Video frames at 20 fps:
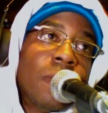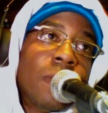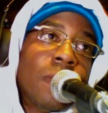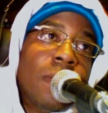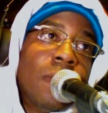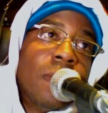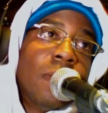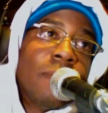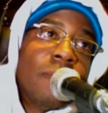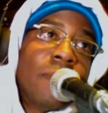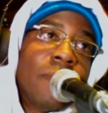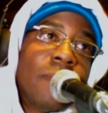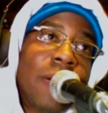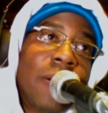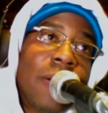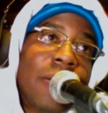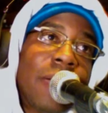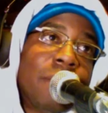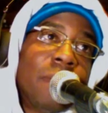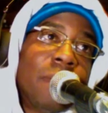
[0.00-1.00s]

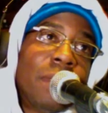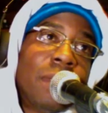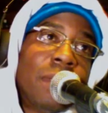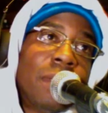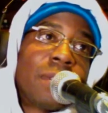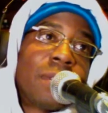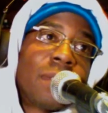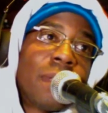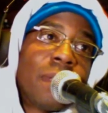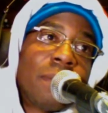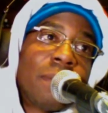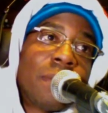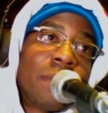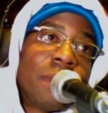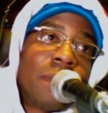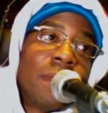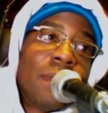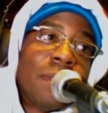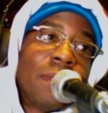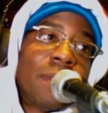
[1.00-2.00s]
invited me to
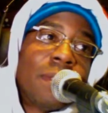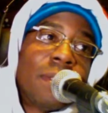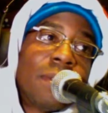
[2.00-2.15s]
something